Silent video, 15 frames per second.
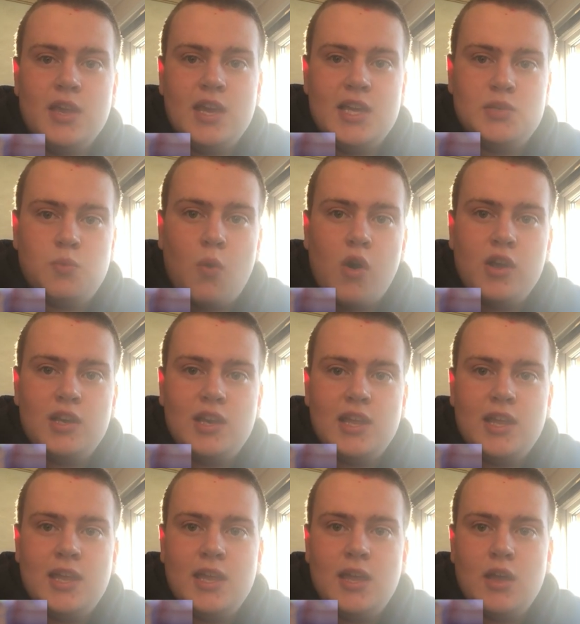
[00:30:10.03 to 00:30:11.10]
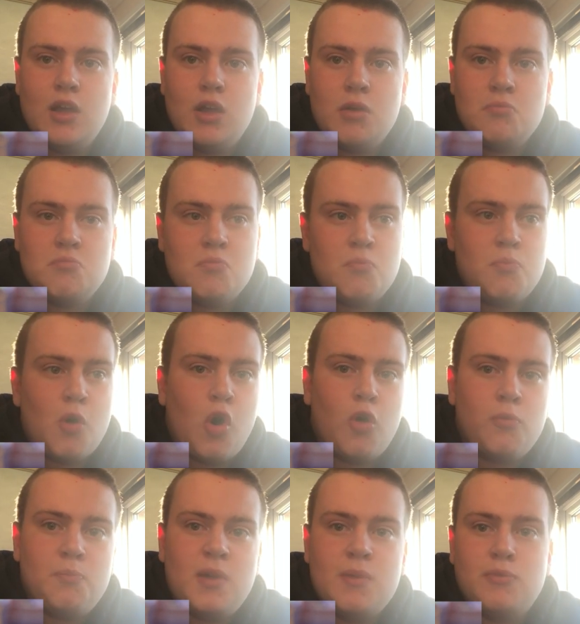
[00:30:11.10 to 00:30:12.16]
He's widely
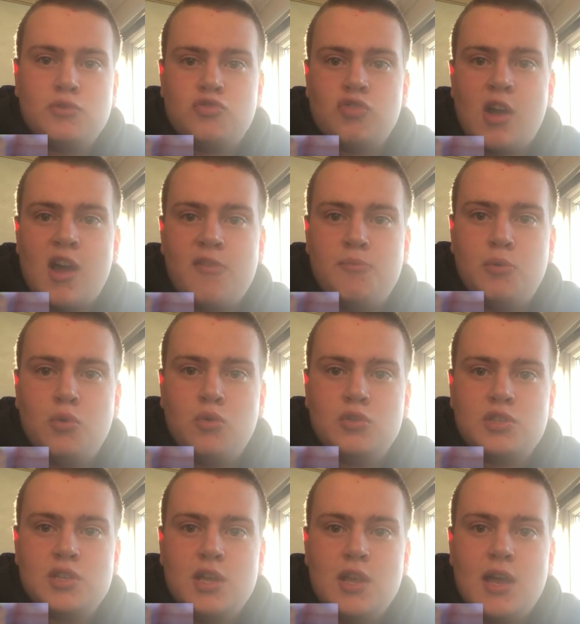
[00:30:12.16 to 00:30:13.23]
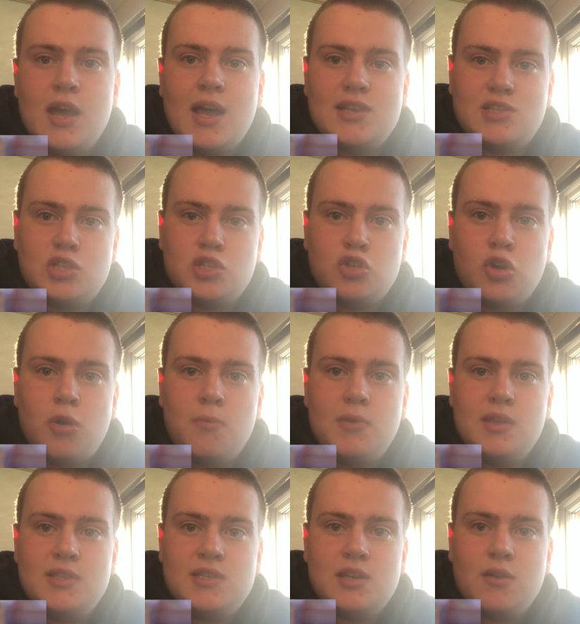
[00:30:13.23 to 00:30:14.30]
on people's draft boards as the top
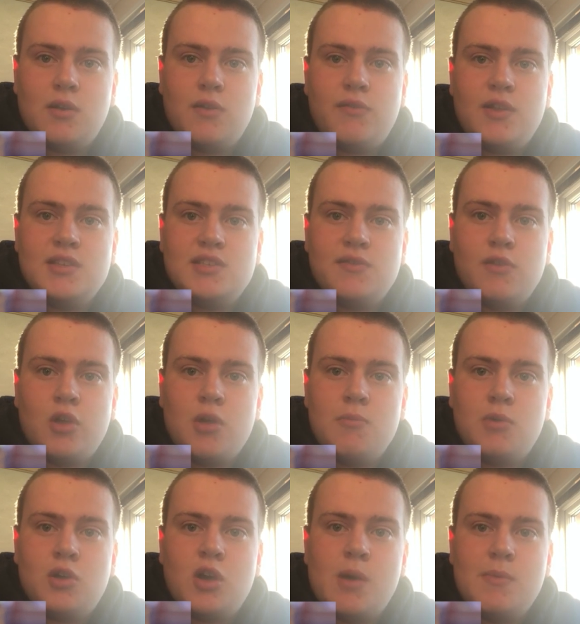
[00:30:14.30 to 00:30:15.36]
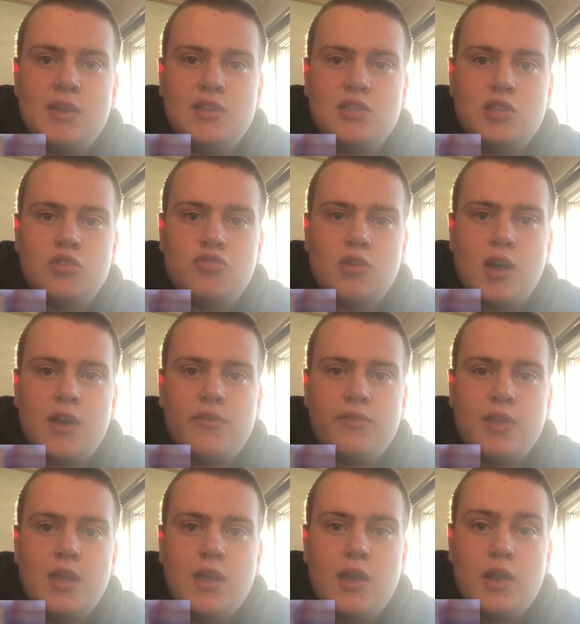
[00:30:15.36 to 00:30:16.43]
interior offensive lineman coming into the draft,
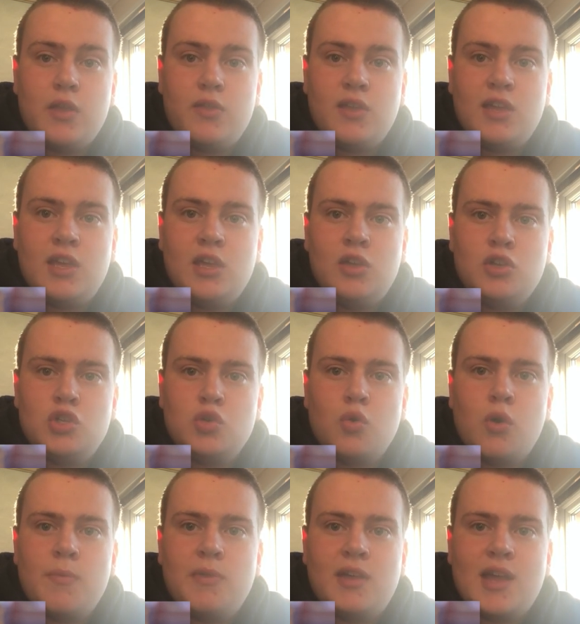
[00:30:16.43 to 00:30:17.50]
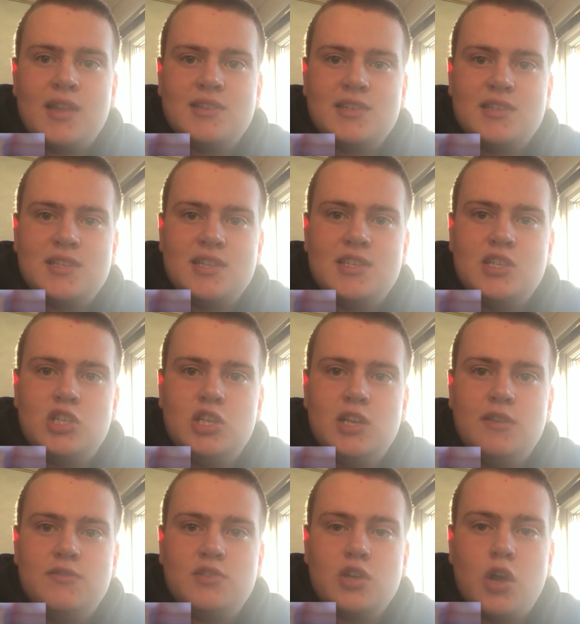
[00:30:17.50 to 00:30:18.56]
and I think he could shore up the Kansas City
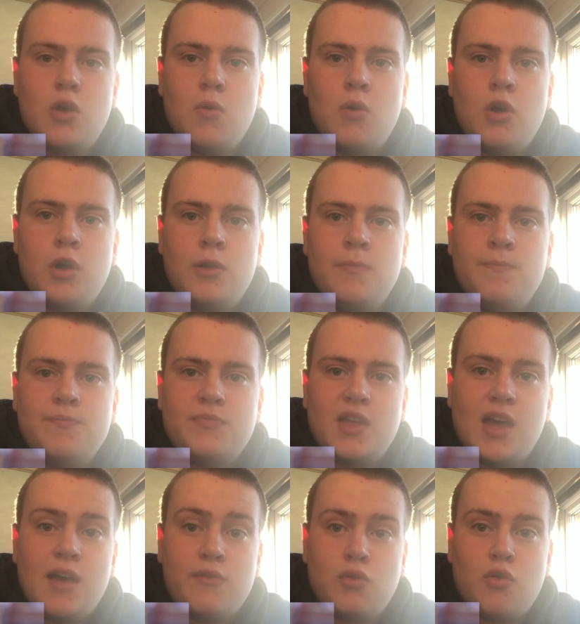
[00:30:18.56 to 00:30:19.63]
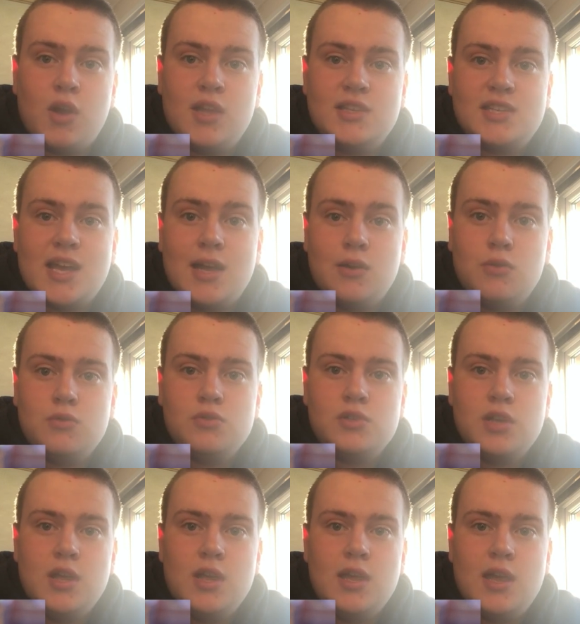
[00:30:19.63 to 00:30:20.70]
Chiefs O-line. They have great tackles
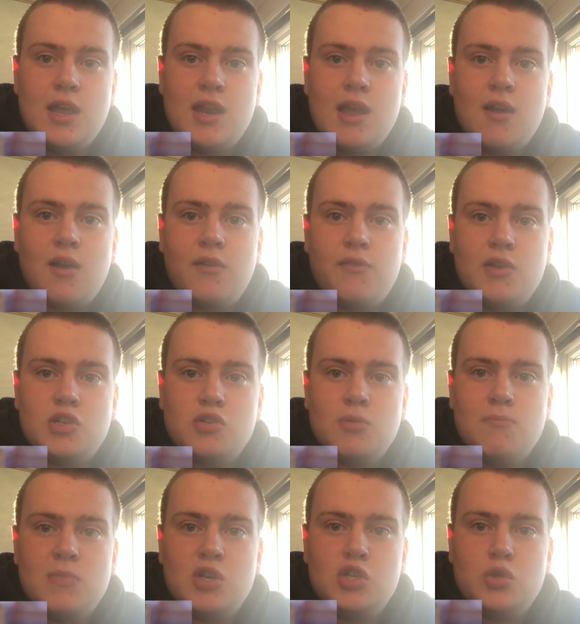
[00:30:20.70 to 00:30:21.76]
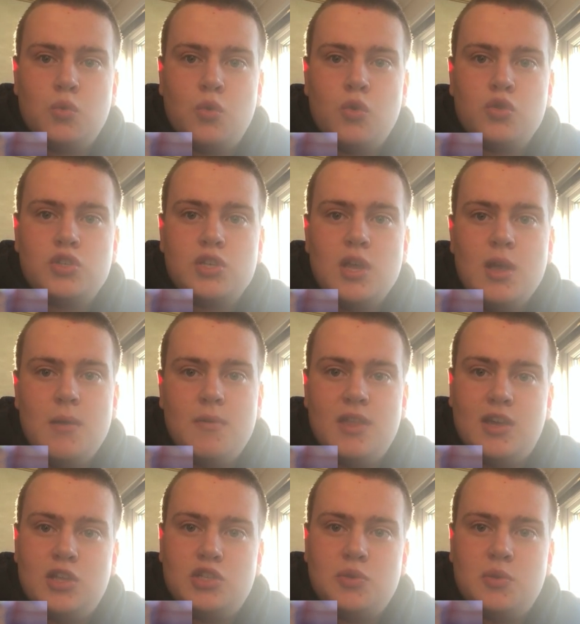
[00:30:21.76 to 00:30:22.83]
in Eric Fisher and Mitch Schwartz, but
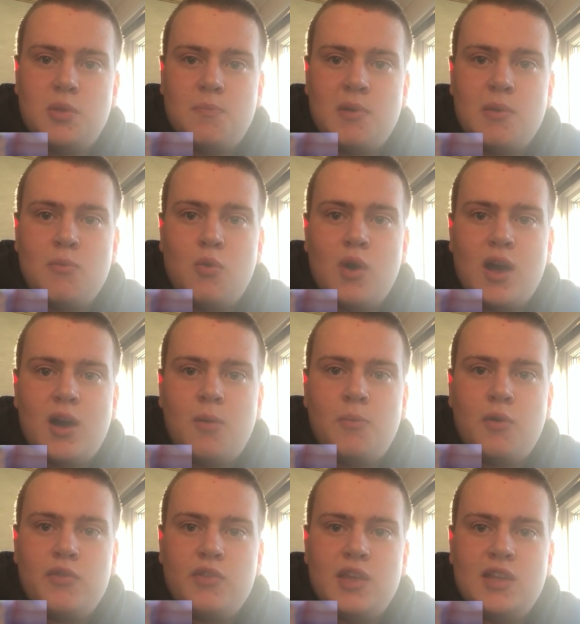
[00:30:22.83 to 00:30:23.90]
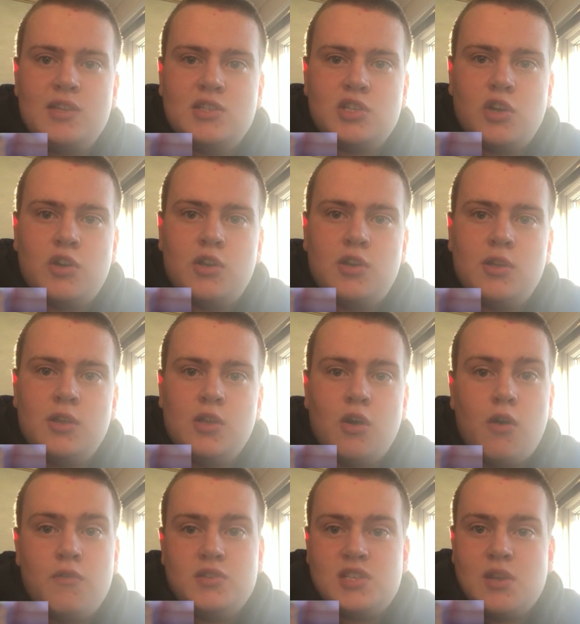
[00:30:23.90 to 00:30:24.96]
they could do with a bit more help on the inside.
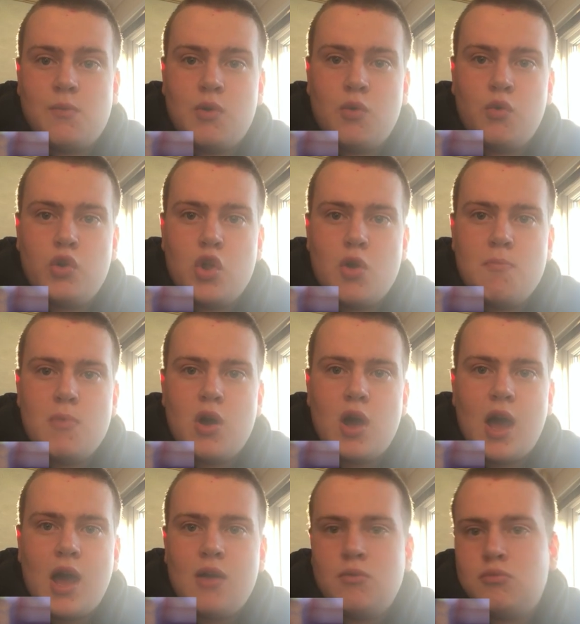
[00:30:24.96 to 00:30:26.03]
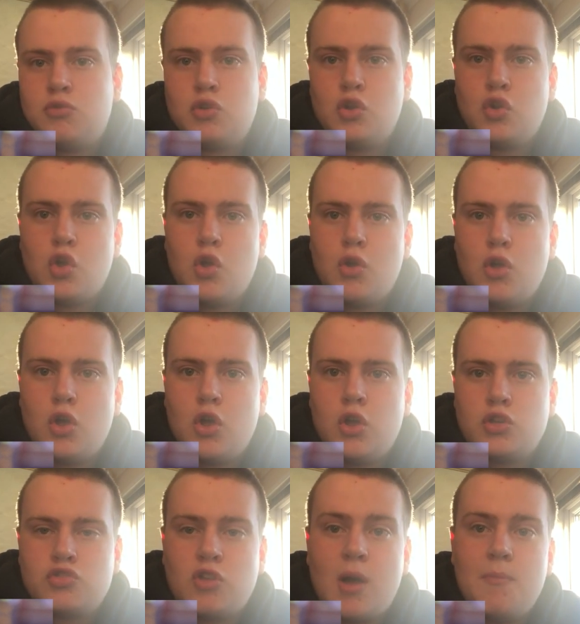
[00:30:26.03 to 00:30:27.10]
Obviously, we all know how good a
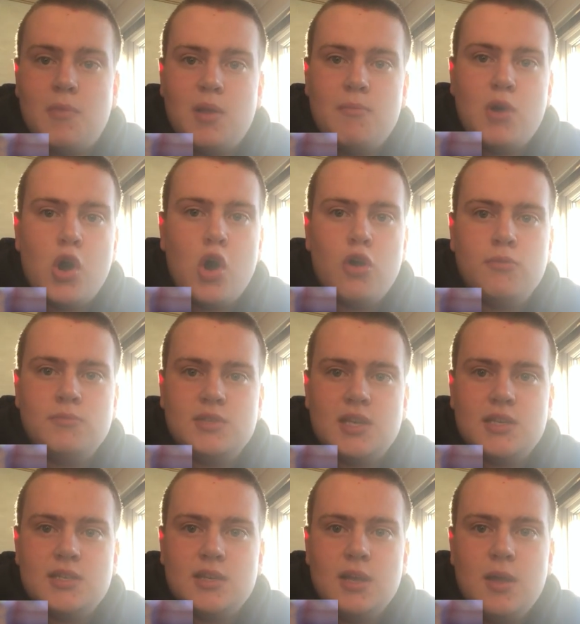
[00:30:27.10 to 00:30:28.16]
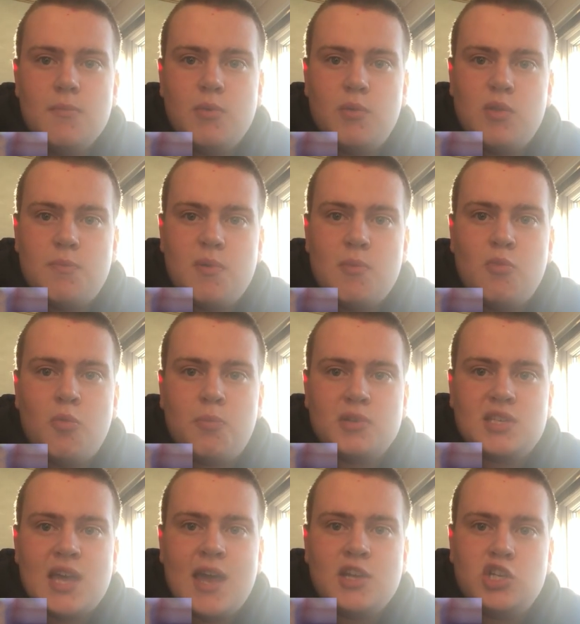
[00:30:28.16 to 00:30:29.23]
scrambler Mahomes is, but with a bit more
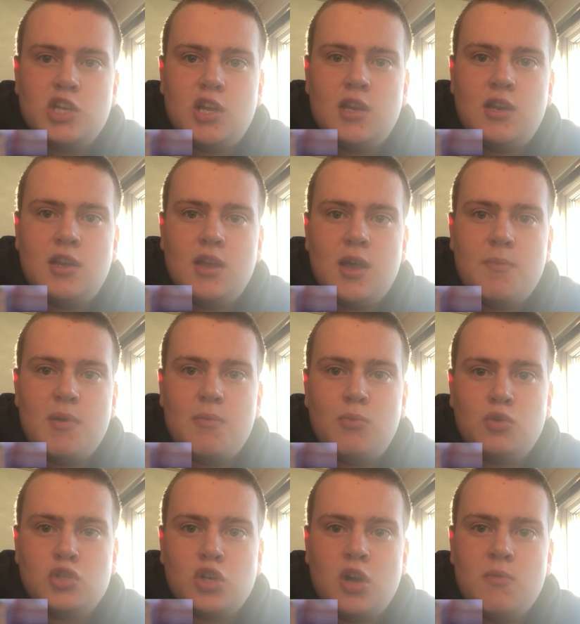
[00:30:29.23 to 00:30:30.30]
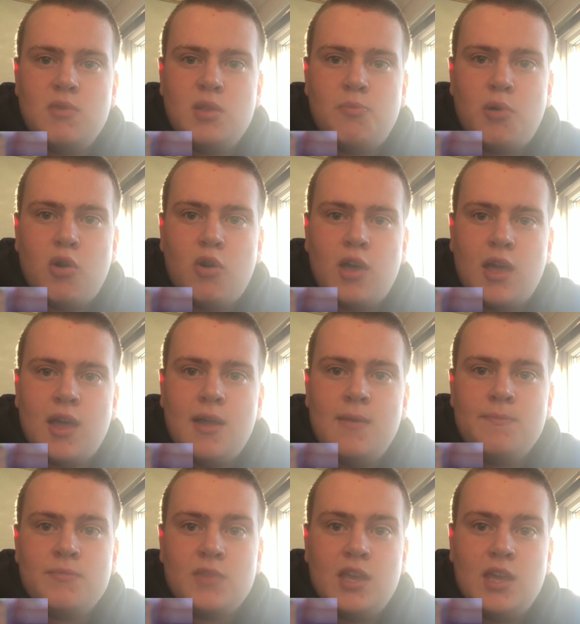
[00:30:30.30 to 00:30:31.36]
protection, a bit more time in the pocket,
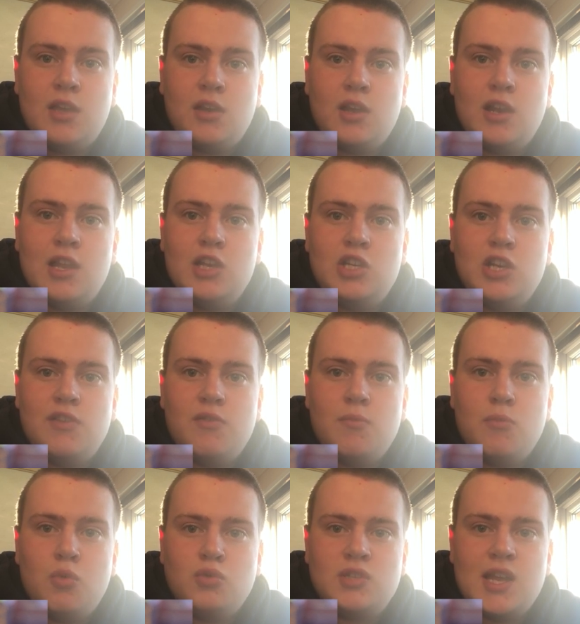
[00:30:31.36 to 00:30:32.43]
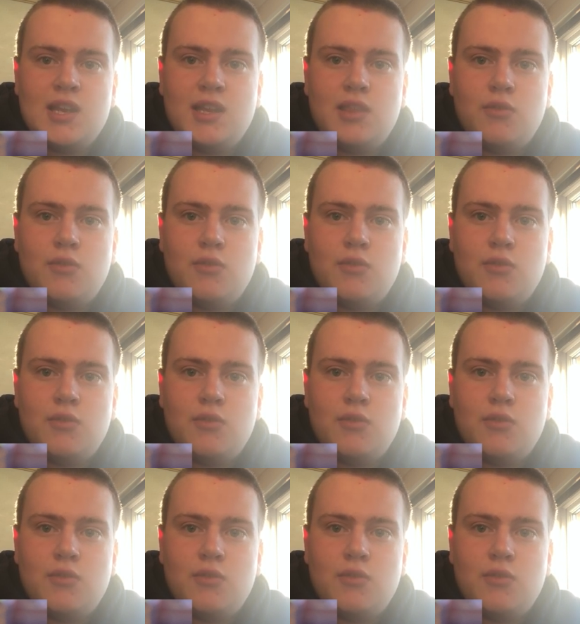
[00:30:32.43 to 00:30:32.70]
he can unleash even more deadly